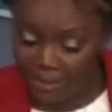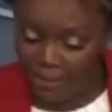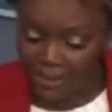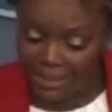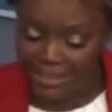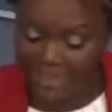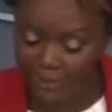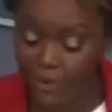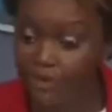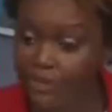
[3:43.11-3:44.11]
the president is
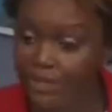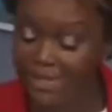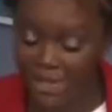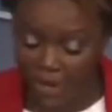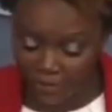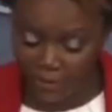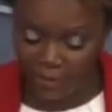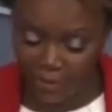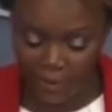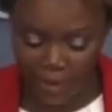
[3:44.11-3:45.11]
perfectly
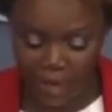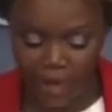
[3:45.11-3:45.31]
comfortable